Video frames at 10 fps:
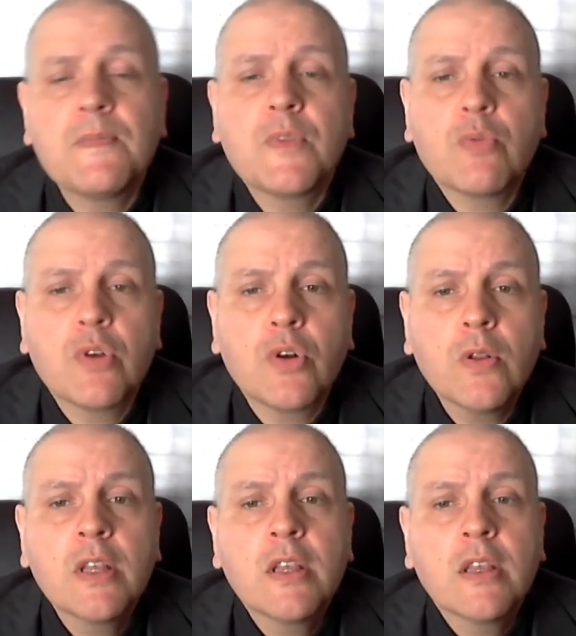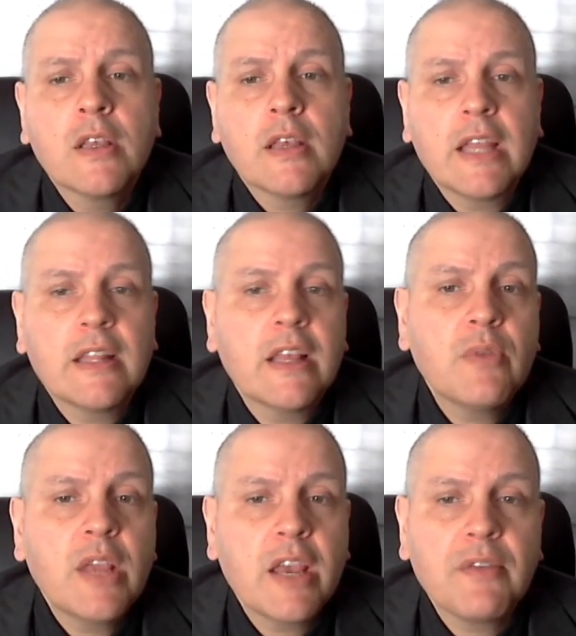role, and then
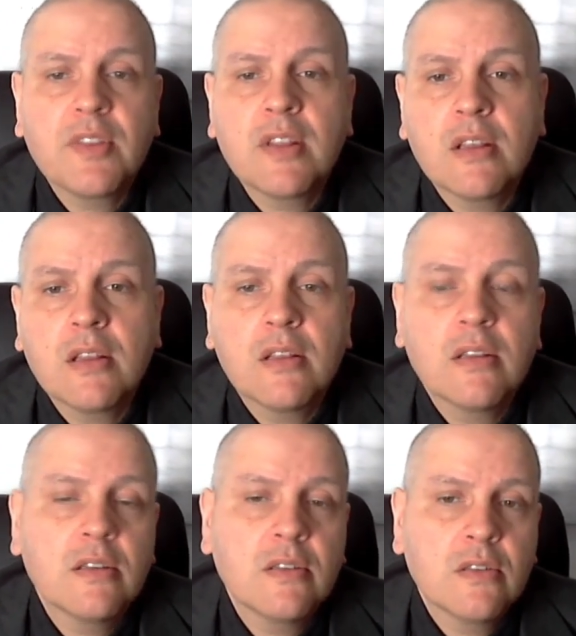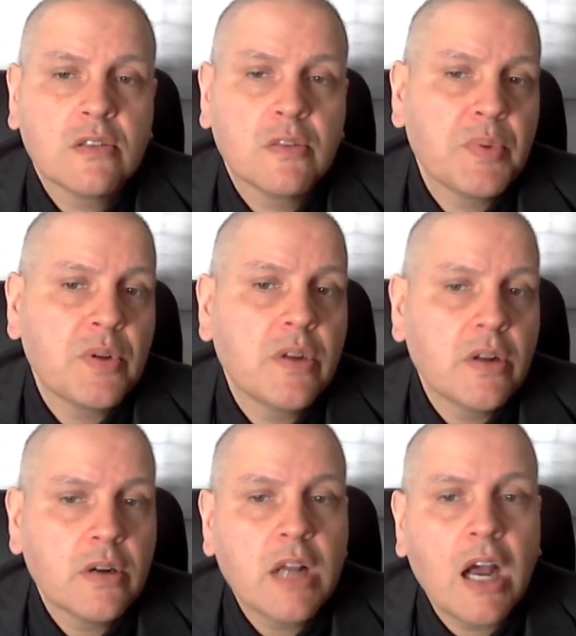we have the
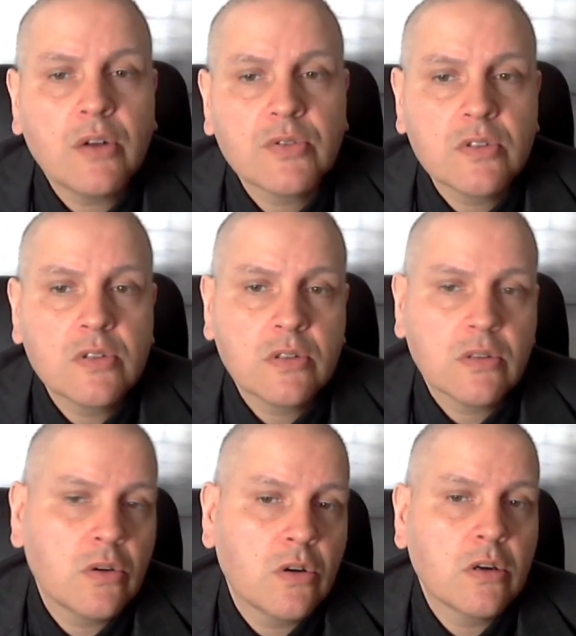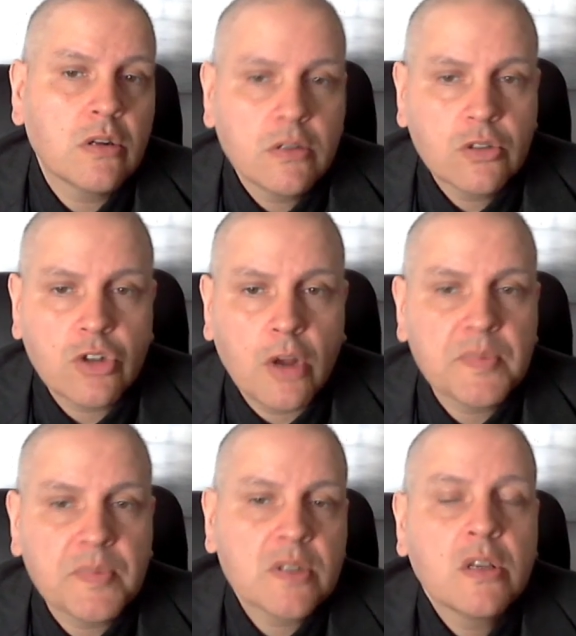superior houses or
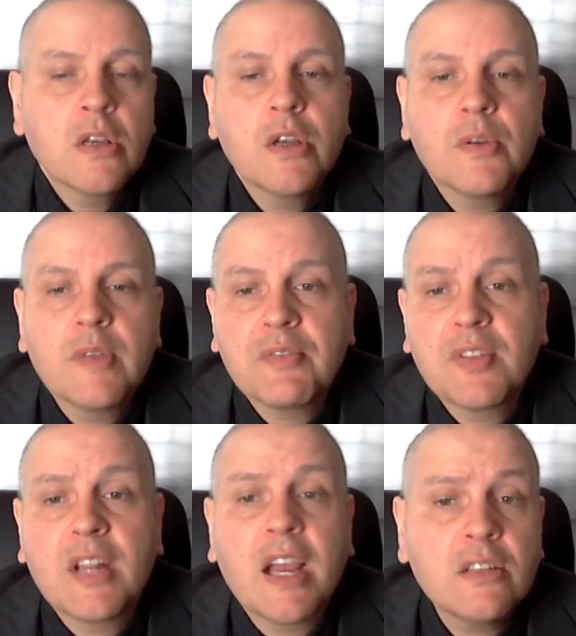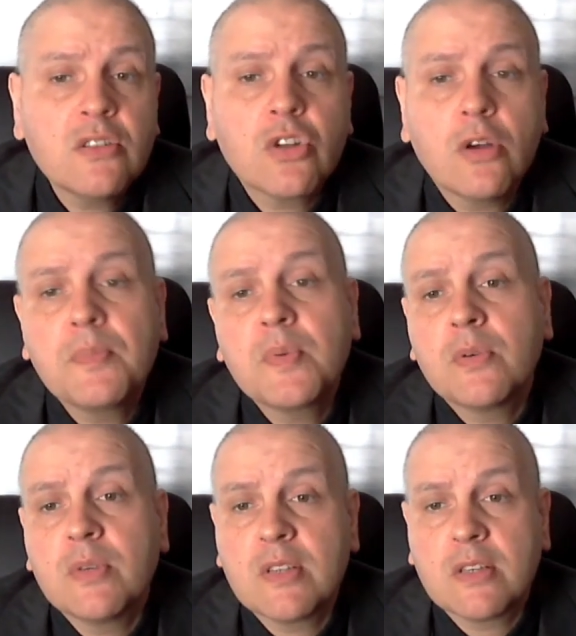shops. We have the ninth shop.
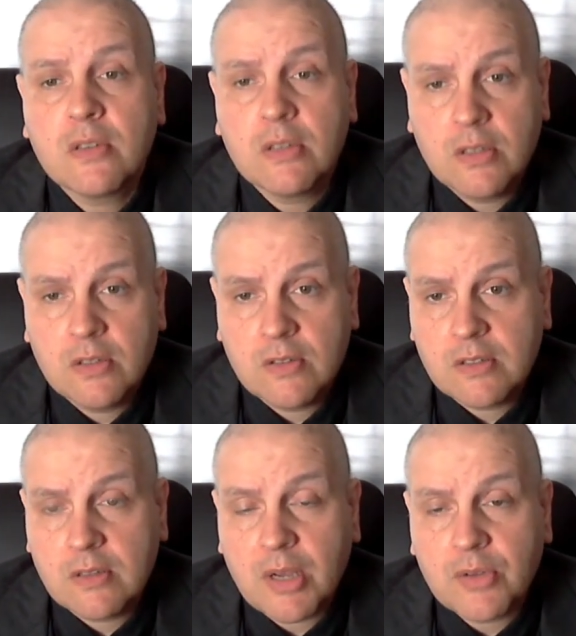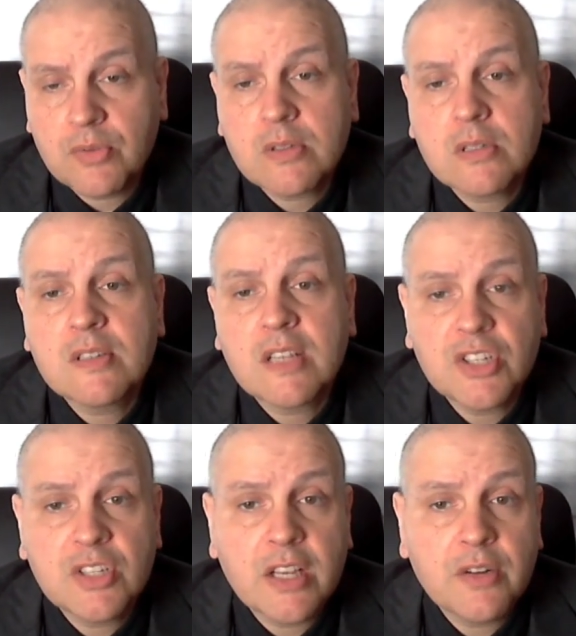It's about
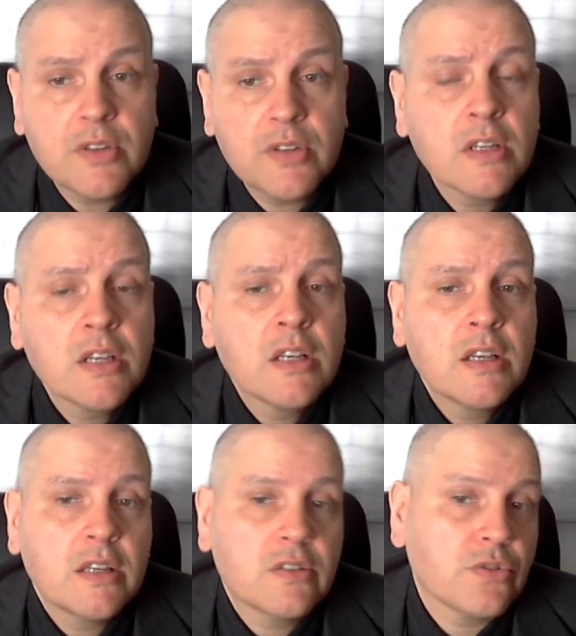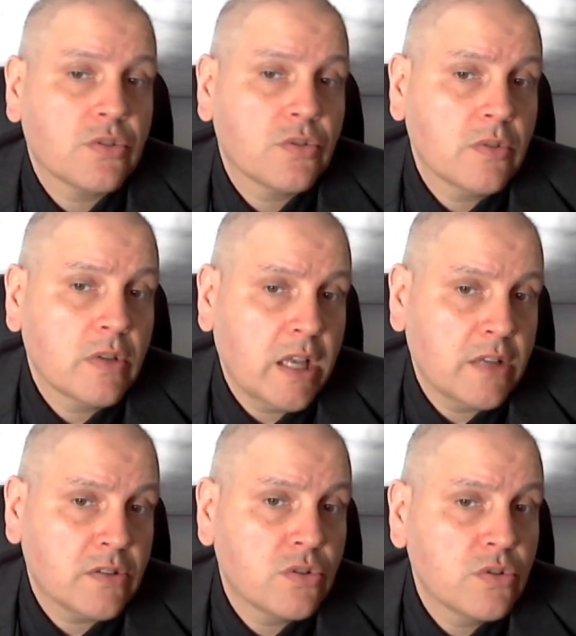Sagittarius. It also
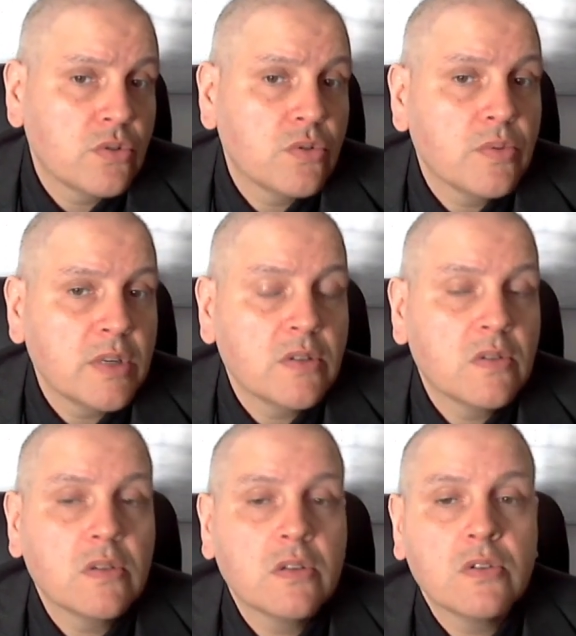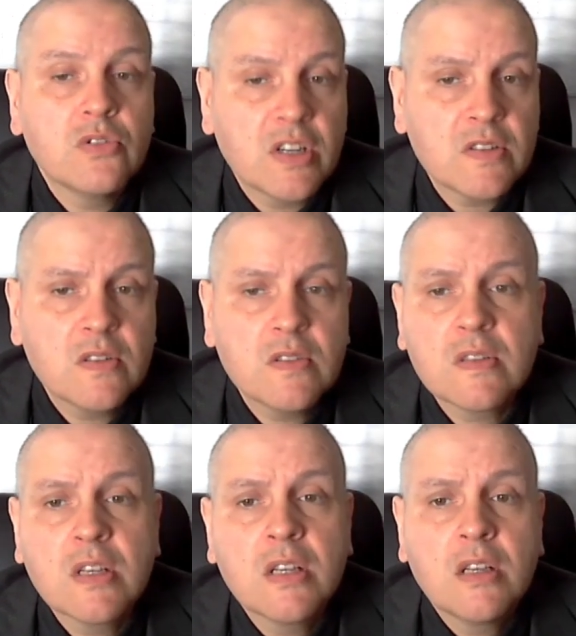has to do with
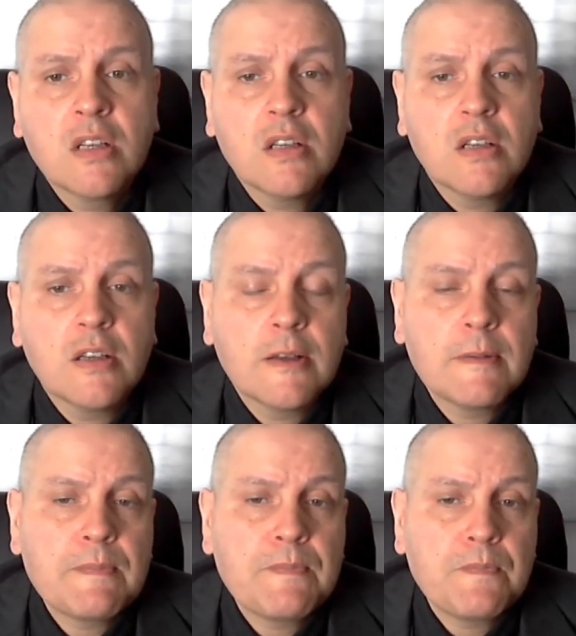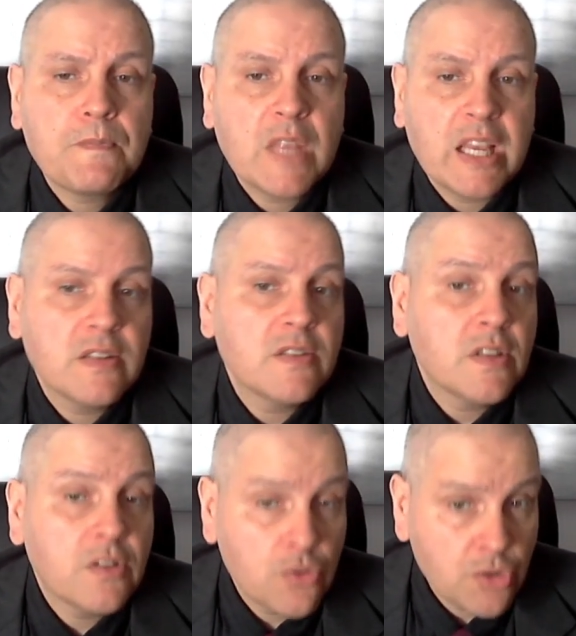justice and
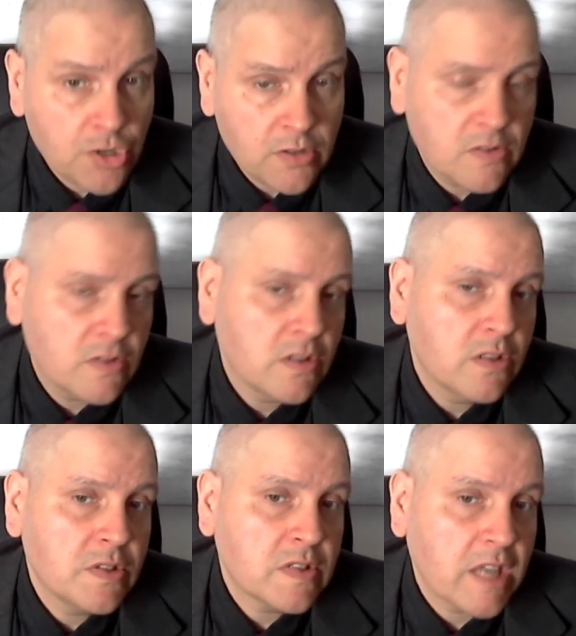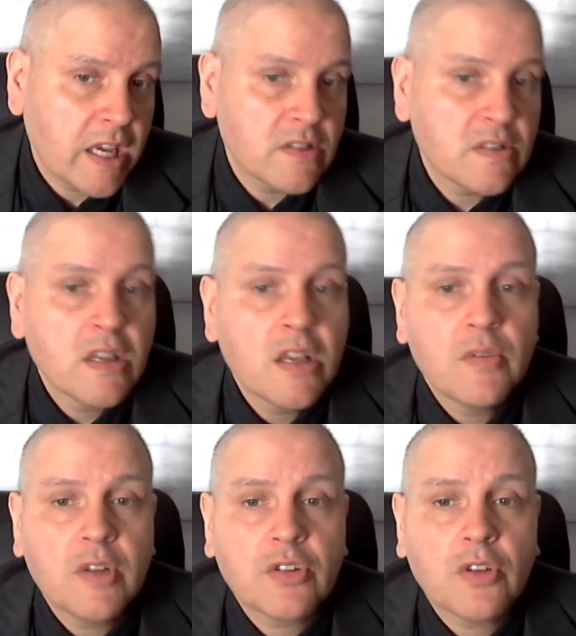institutions. In this case,
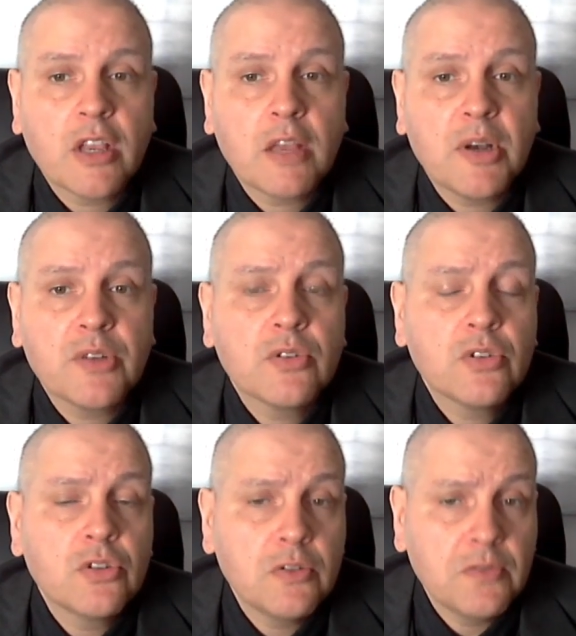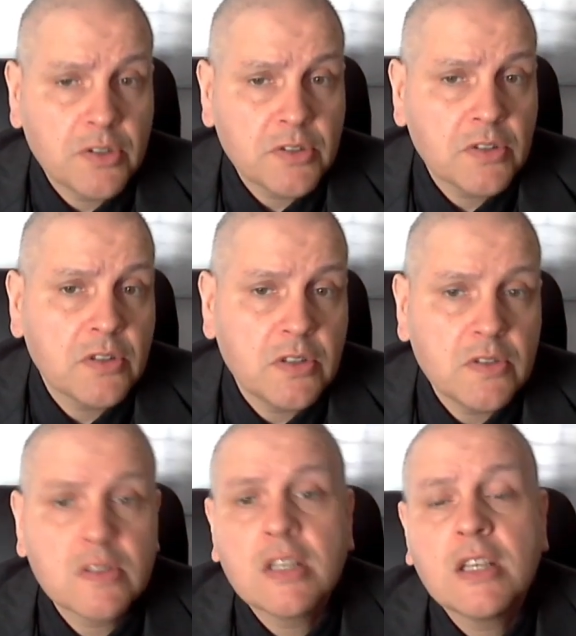we are talking about
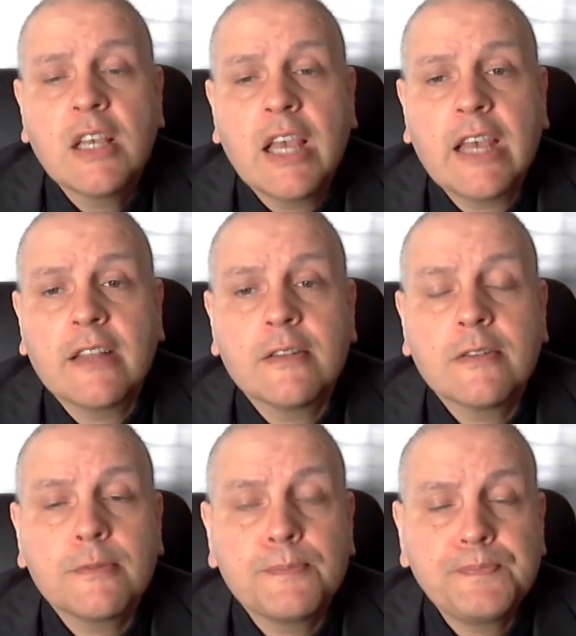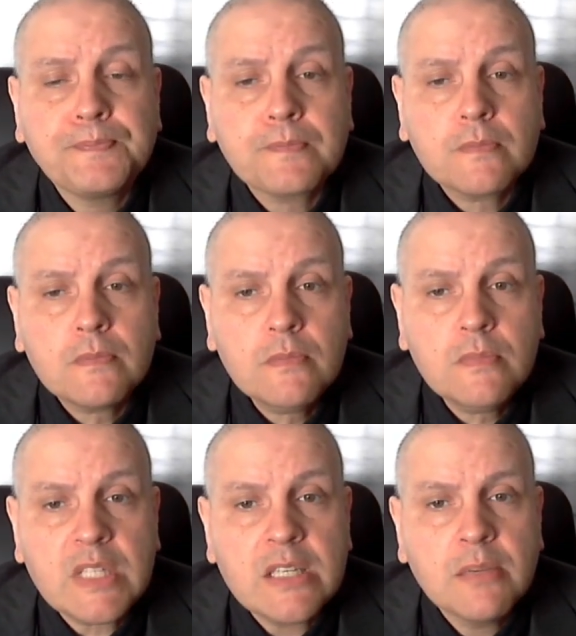universities and
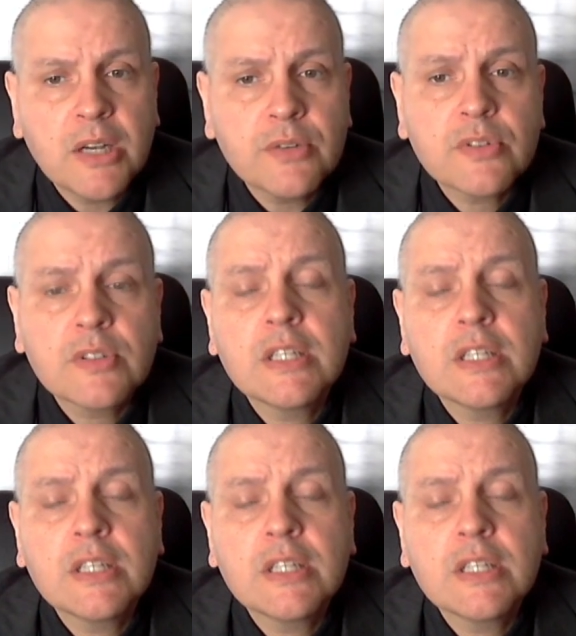about